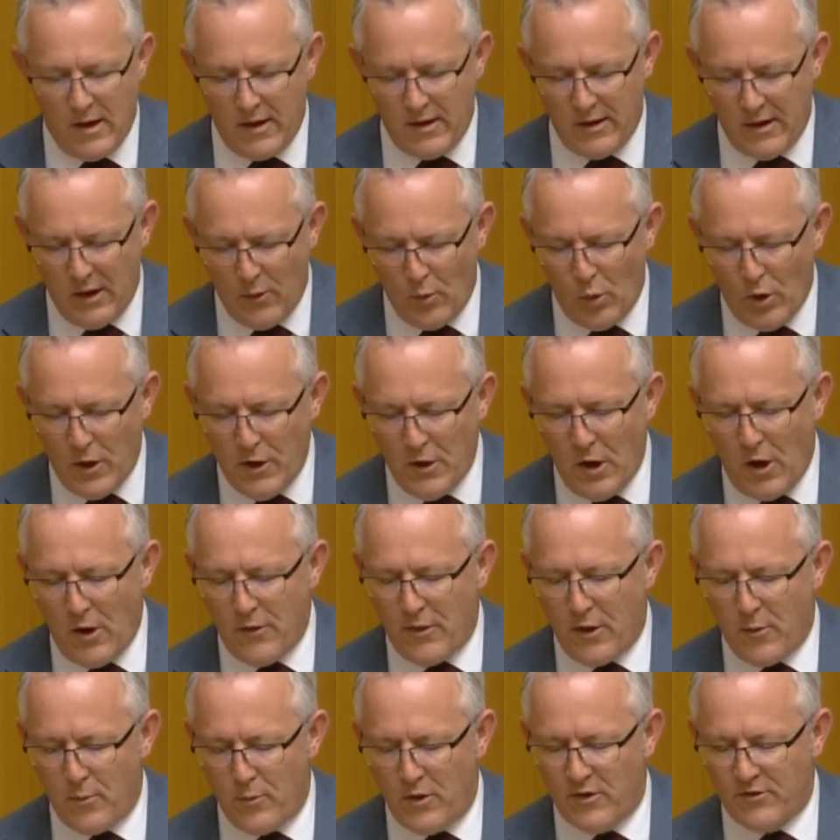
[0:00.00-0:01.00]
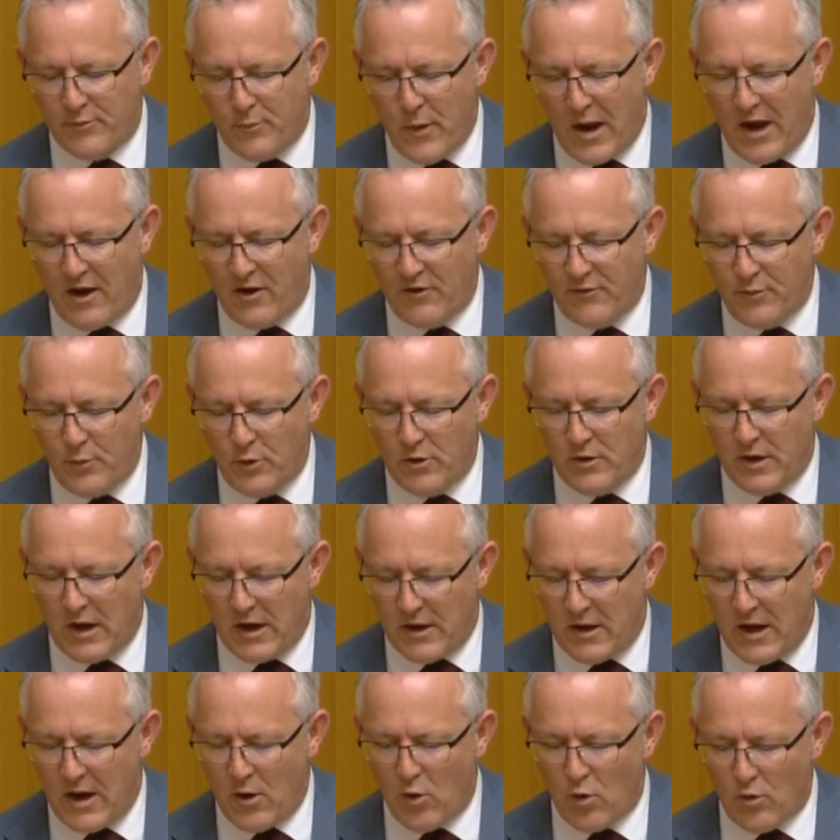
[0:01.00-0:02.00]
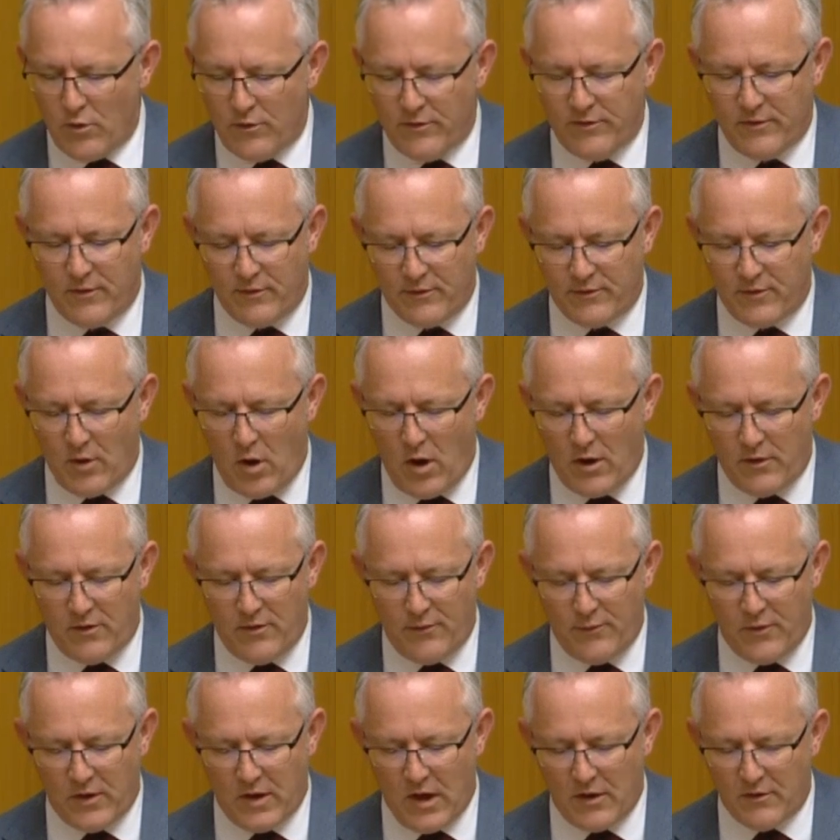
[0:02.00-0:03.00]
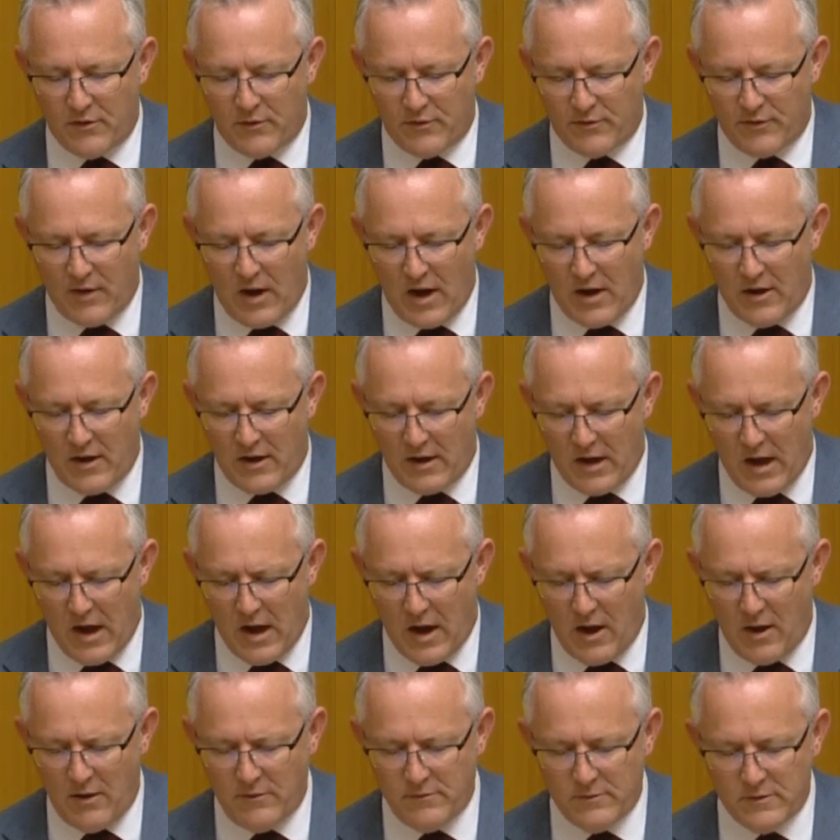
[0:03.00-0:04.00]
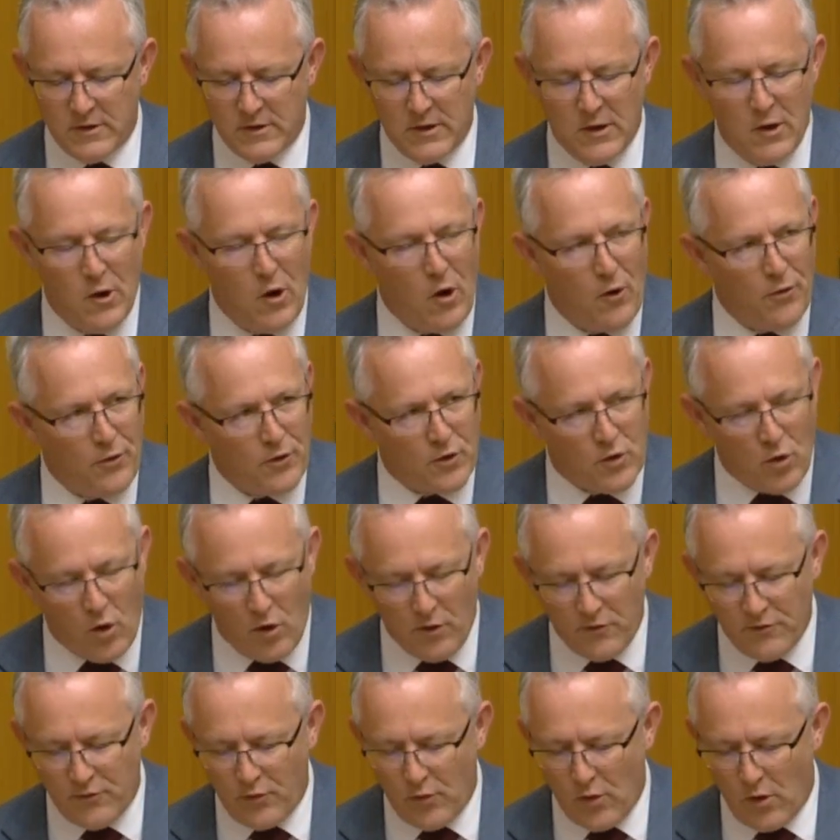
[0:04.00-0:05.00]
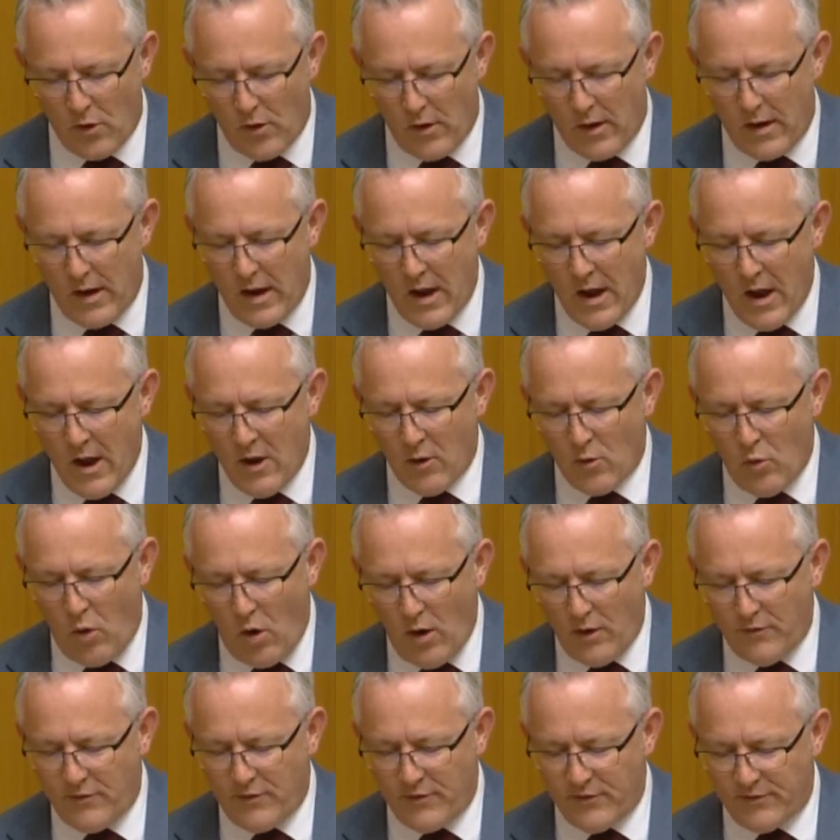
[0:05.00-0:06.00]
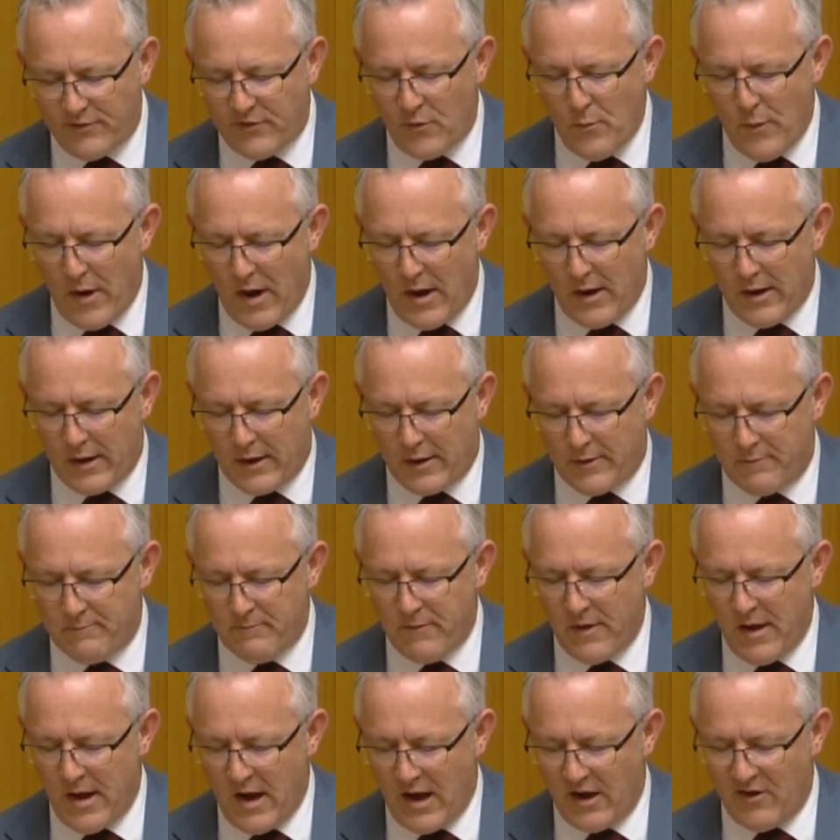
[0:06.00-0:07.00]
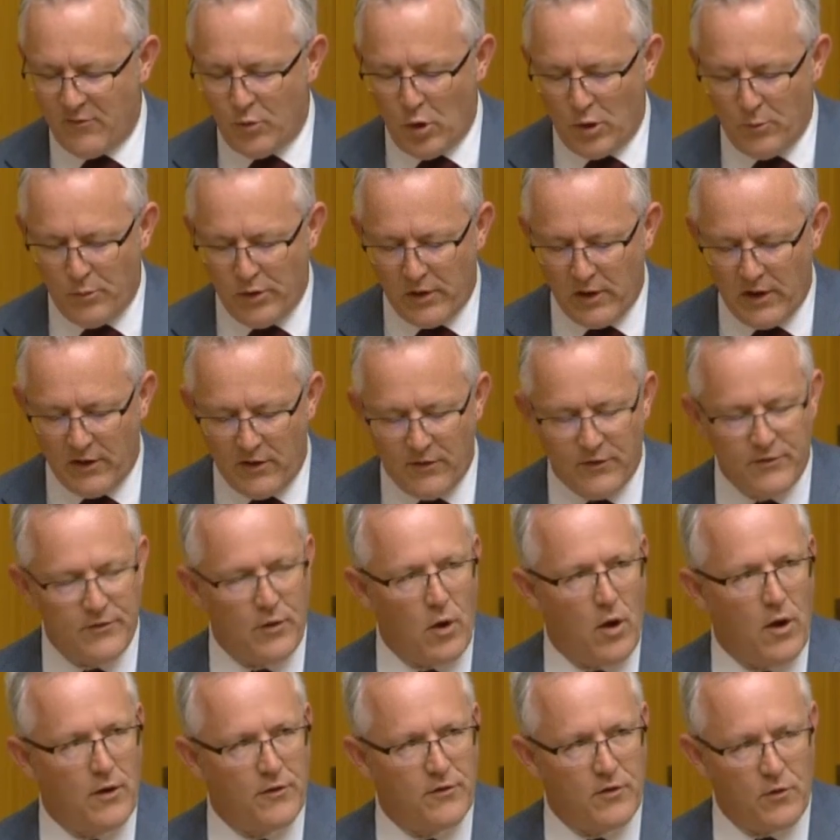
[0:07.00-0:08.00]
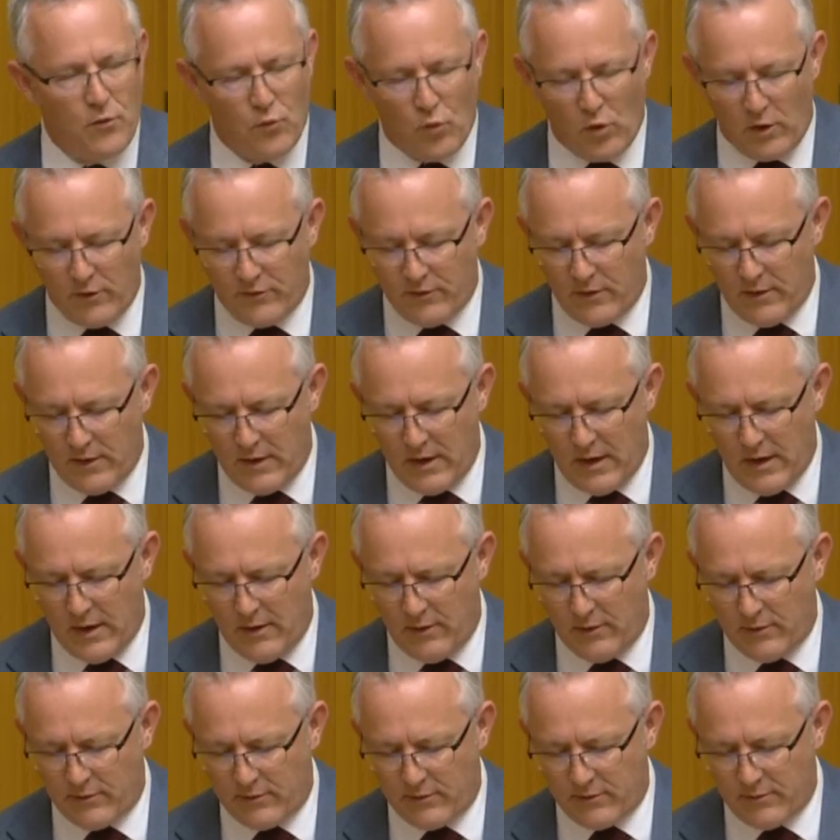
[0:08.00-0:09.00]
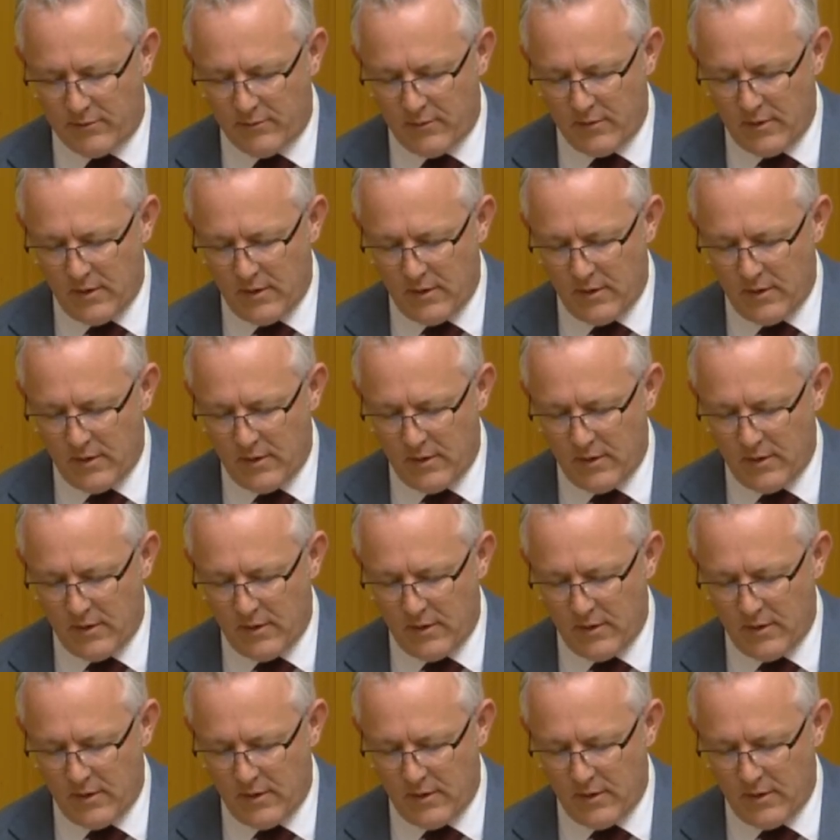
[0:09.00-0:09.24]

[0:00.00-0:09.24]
Yet we know that mismanagement and errors in scientific understanding are, on the contrary, quite systematic and have been politicised in recent years.